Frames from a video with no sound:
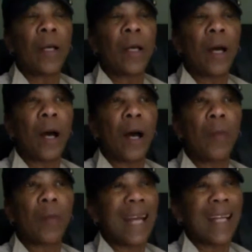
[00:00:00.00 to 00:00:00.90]
But
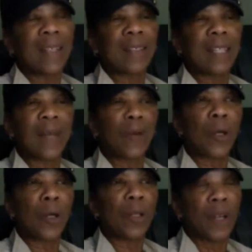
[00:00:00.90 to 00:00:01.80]
I guess they never heard
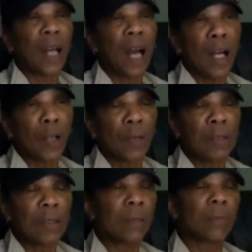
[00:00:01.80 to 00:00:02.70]
of the Congress
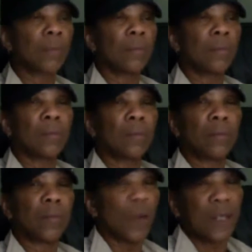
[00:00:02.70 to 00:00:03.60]

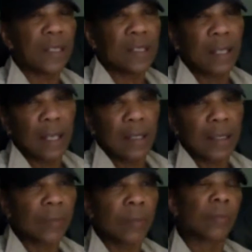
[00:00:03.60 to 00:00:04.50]
or the Senate